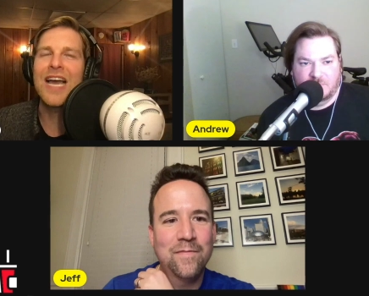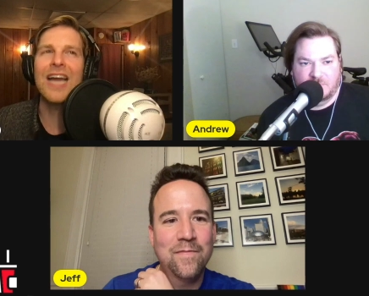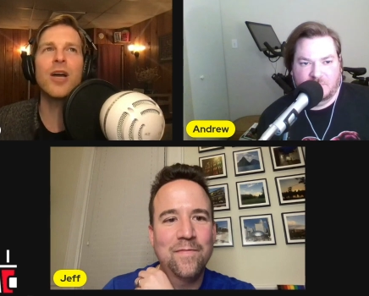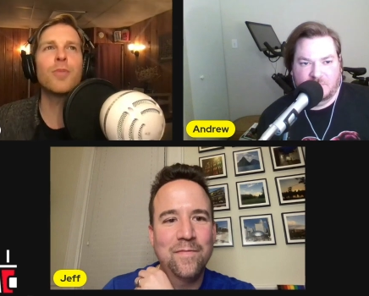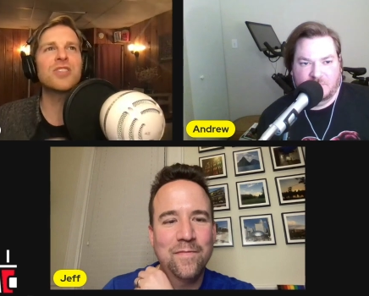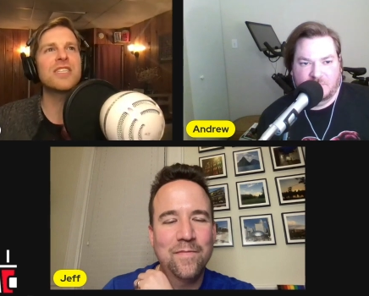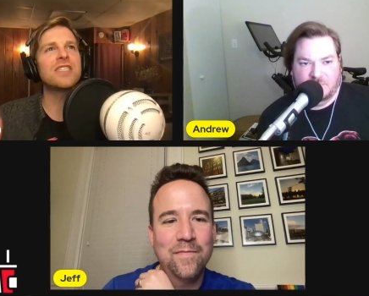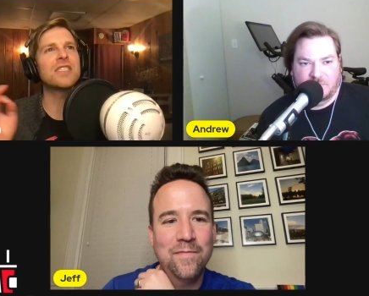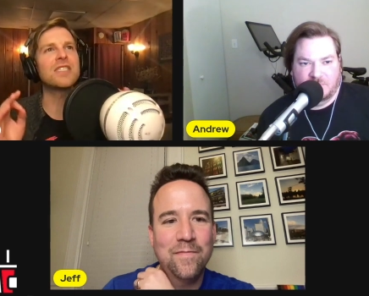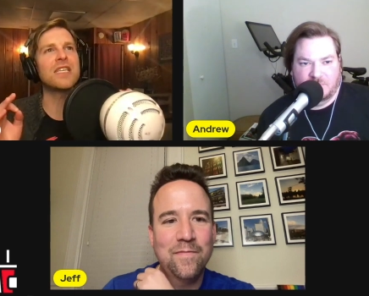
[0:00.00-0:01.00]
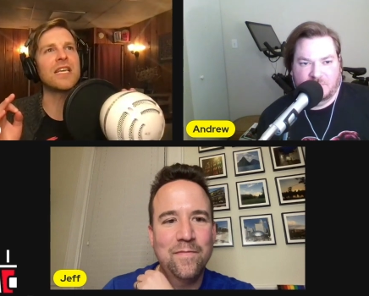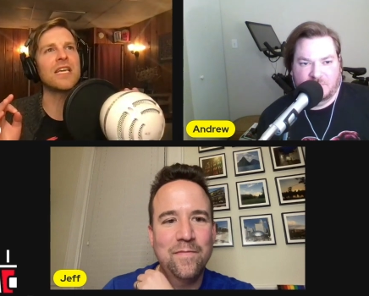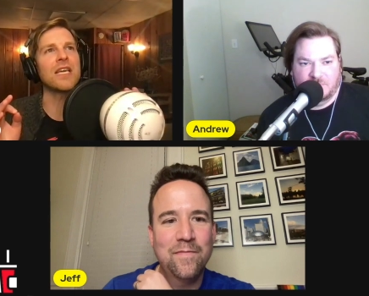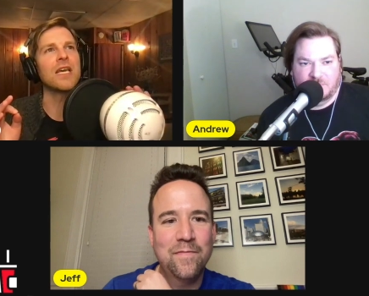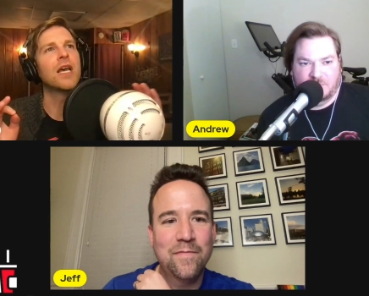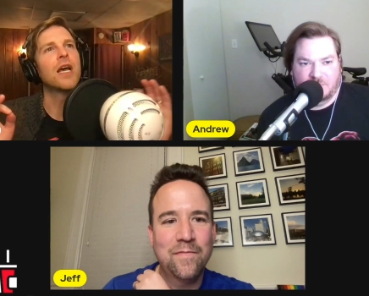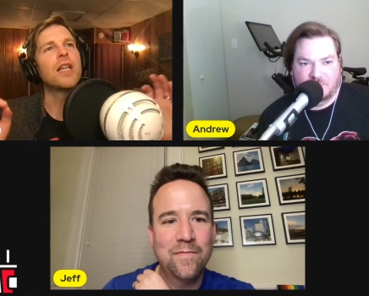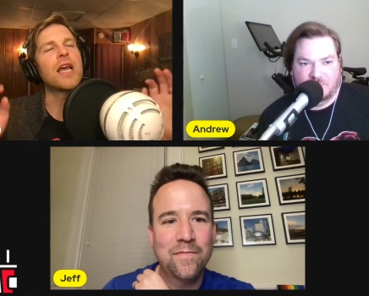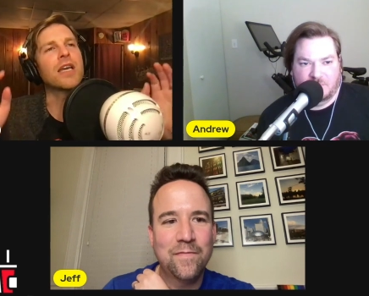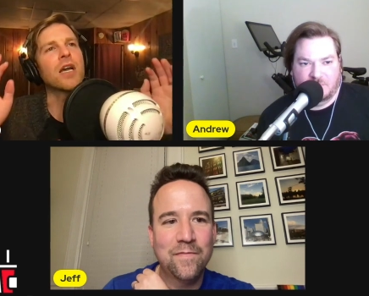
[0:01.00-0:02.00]
Speaker 1: i almost need to see
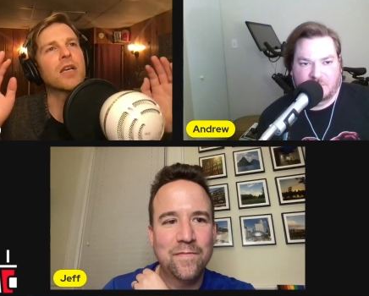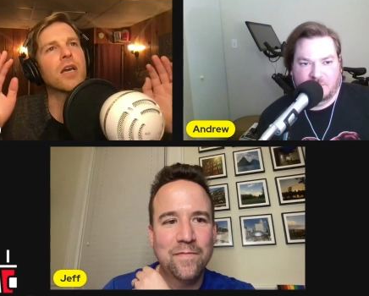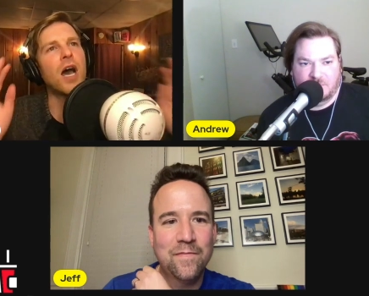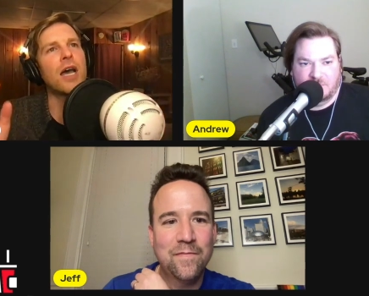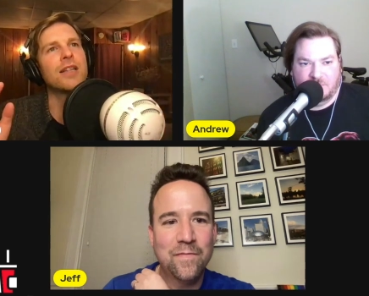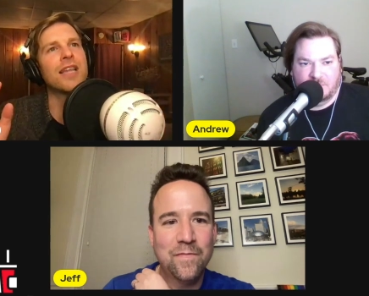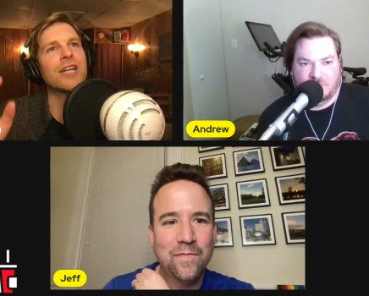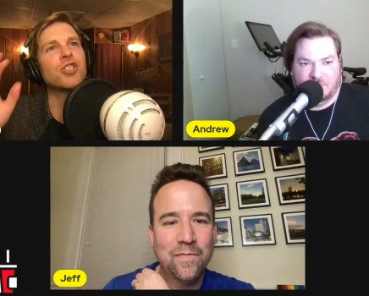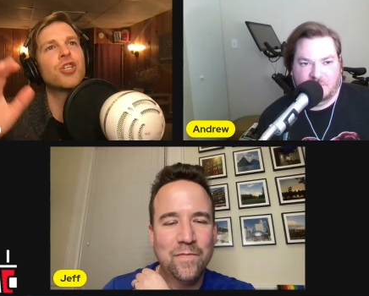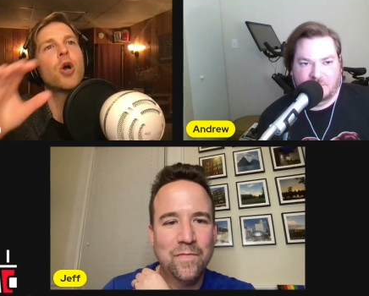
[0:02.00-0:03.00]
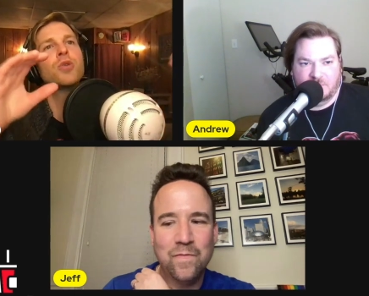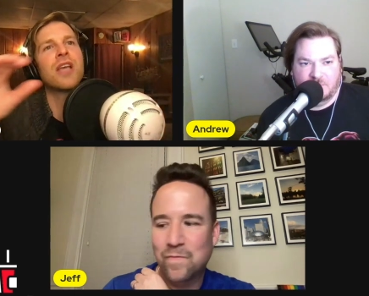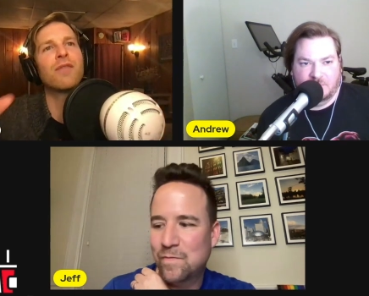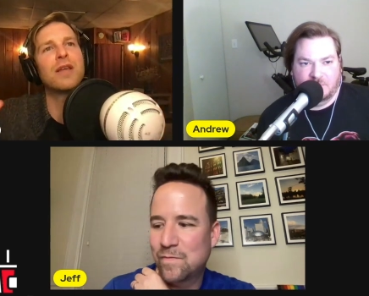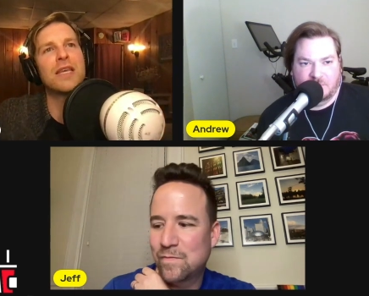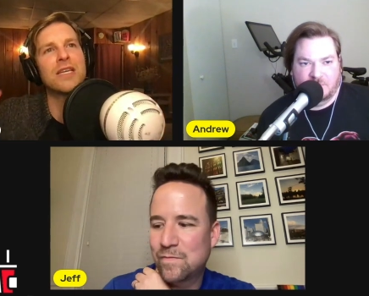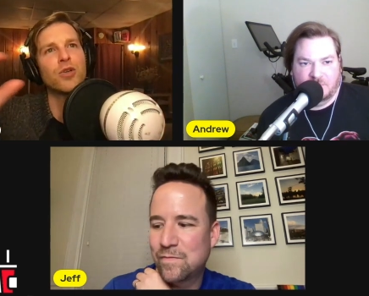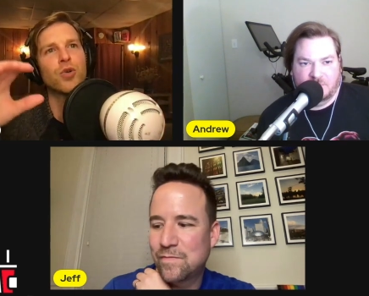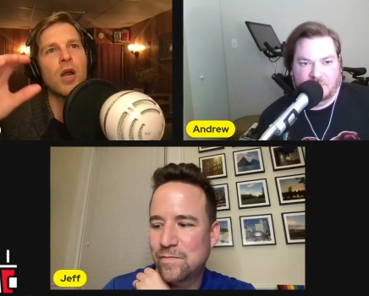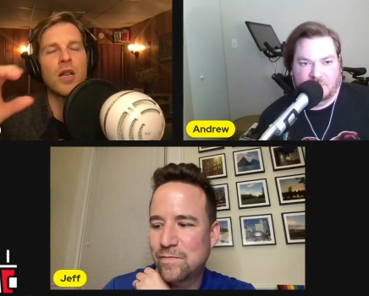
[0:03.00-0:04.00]
like a cut that shows everything in
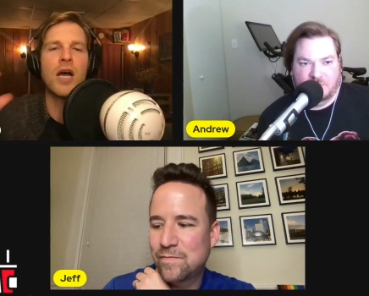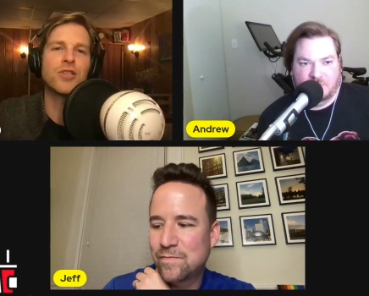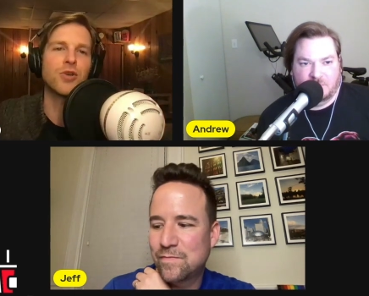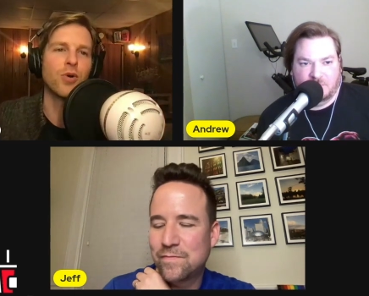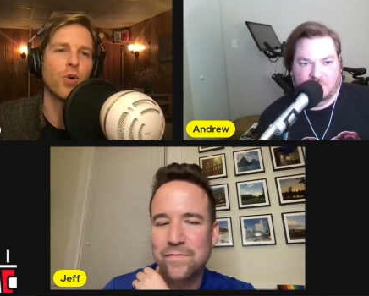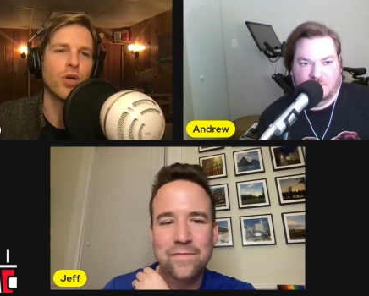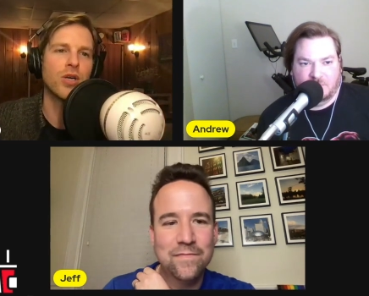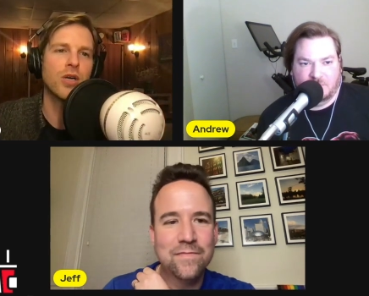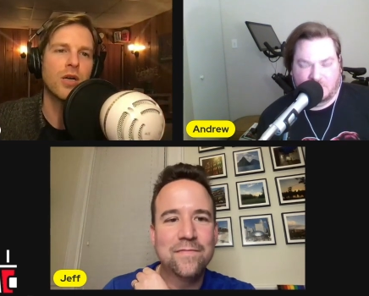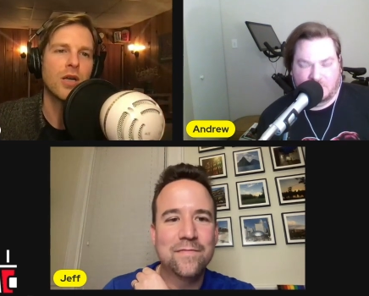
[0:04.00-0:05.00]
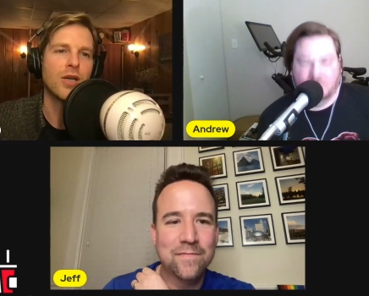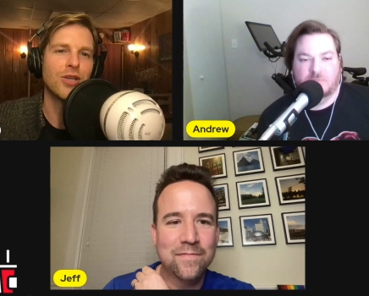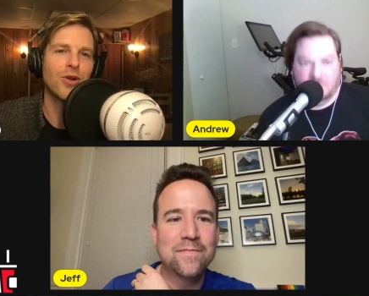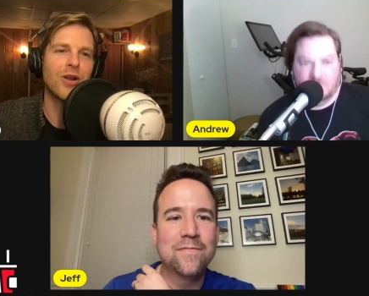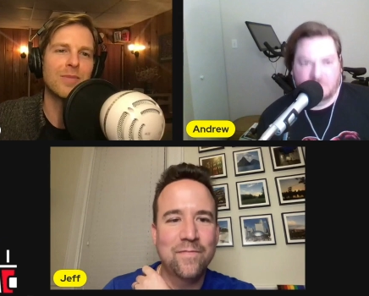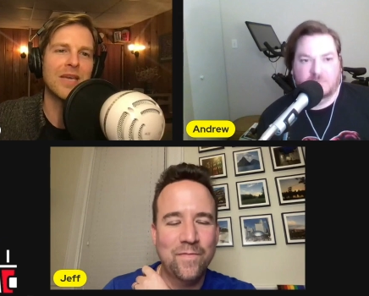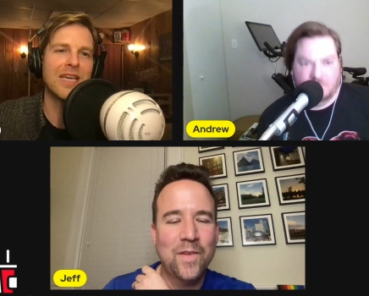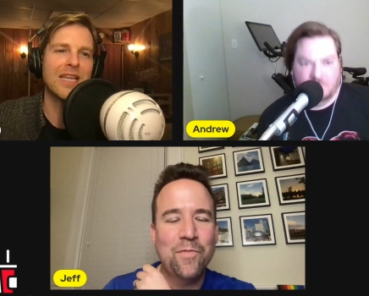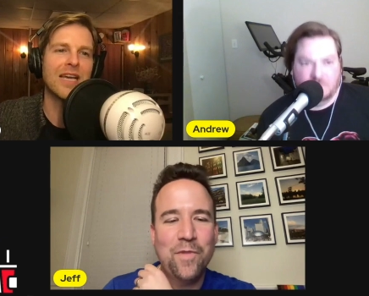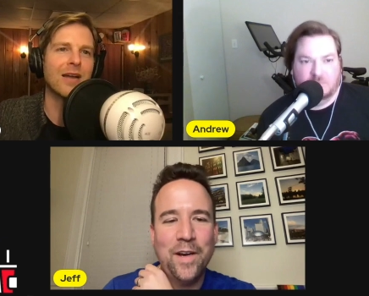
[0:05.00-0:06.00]
chronological order you know what I mean?
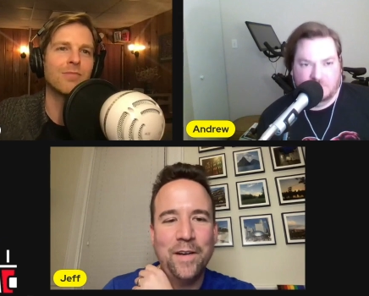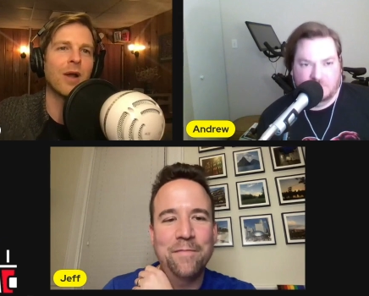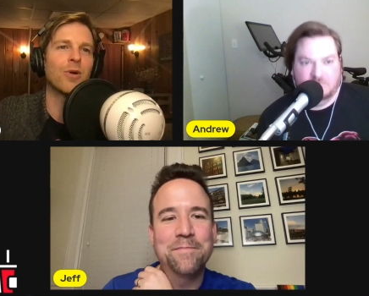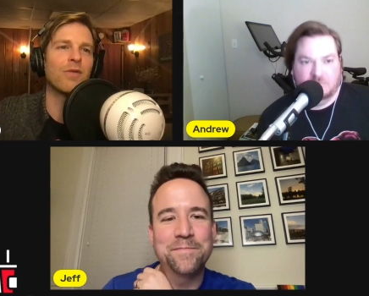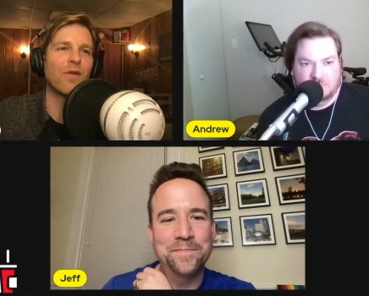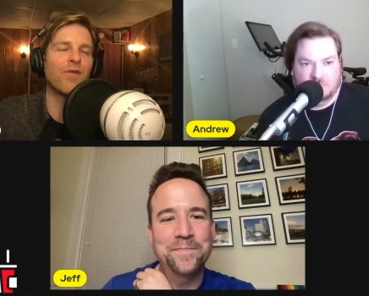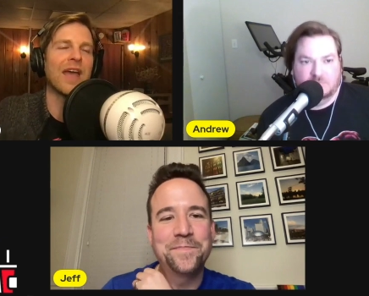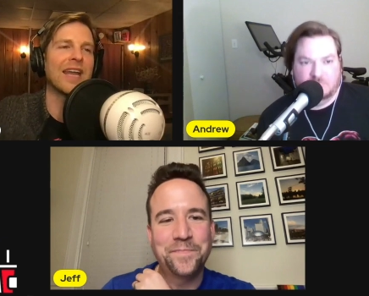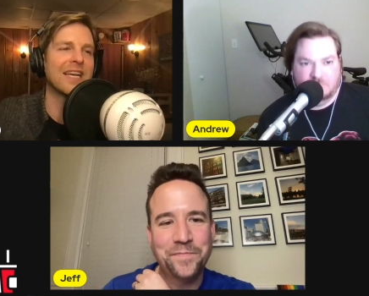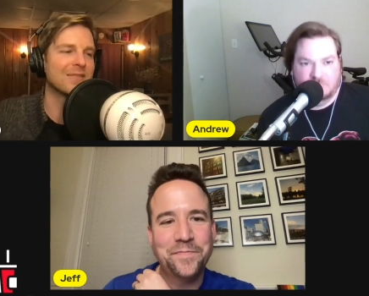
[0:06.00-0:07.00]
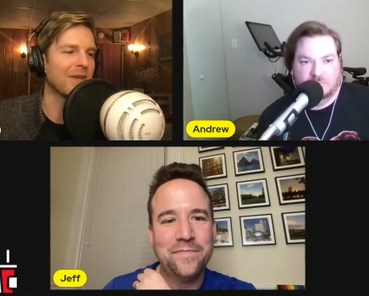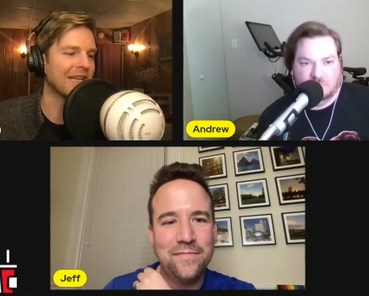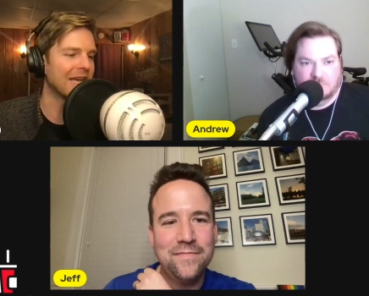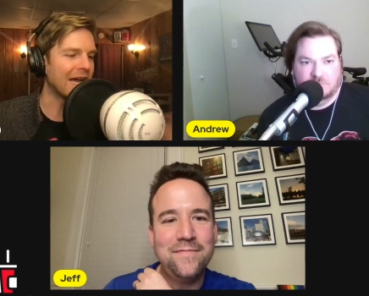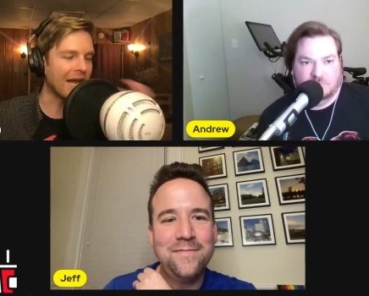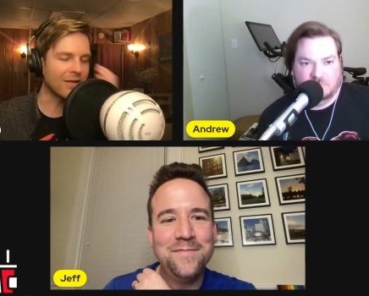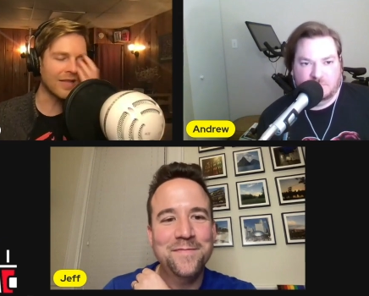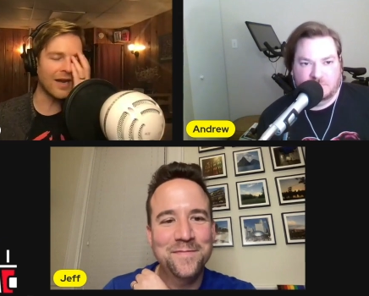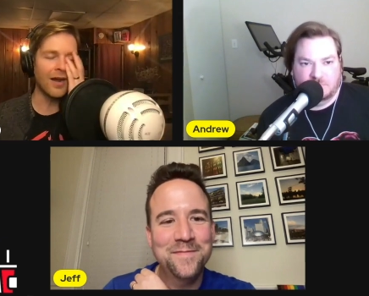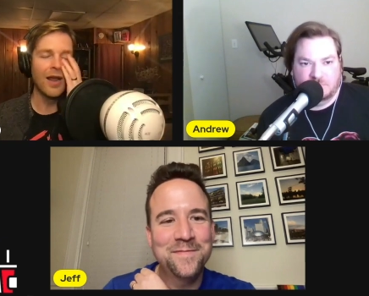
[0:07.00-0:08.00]
Like, I, I wonder if a fan has made that out there.